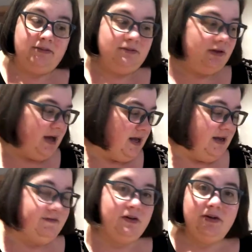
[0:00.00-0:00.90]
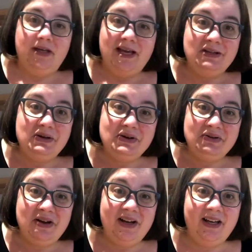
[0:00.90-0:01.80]
Okay, if you can get local
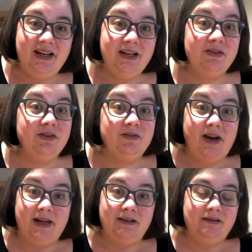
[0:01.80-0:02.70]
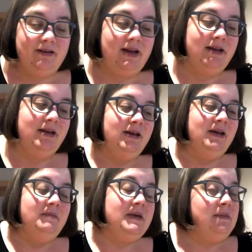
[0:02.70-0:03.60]
raw honey, great. Okay,
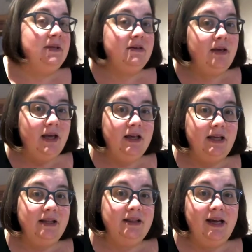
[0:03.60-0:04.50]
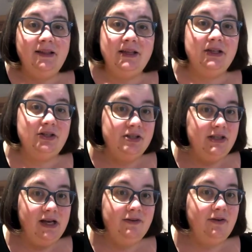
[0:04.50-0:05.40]
maybe you can't get that, then just
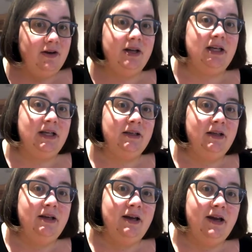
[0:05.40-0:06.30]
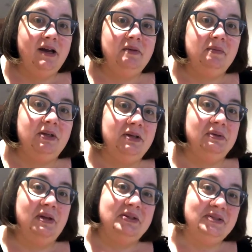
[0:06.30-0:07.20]
get raw honey.
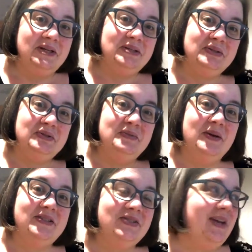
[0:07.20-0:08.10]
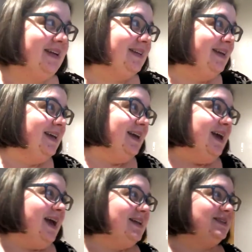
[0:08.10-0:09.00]
Like I said, you do the best you can.
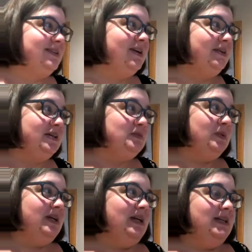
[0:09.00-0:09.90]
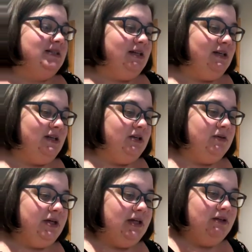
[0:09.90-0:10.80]
And so it's pretty easy. You
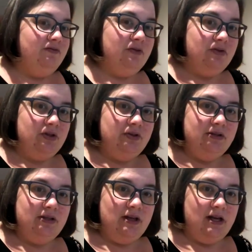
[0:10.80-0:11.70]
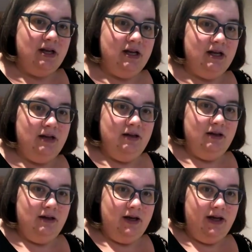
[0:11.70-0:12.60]
heat the fruit juice, and
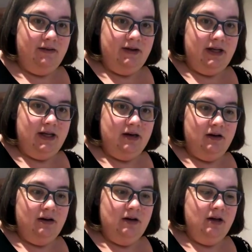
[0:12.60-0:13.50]
I have it here.